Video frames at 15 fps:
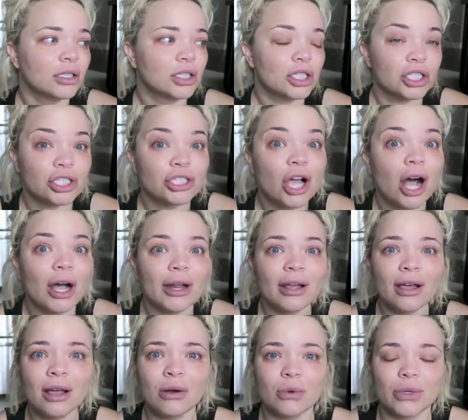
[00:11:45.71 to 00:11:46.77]
Sean
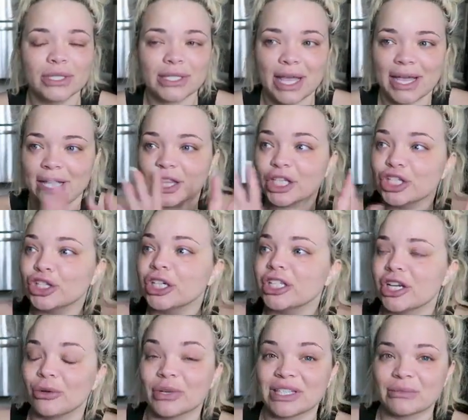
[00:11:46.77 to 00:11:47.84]
was like the
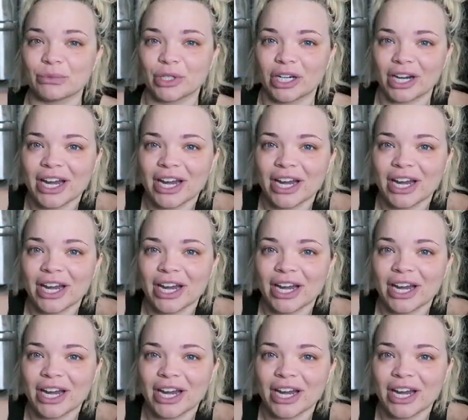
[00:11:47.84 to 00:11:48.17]
Trisha whisperer.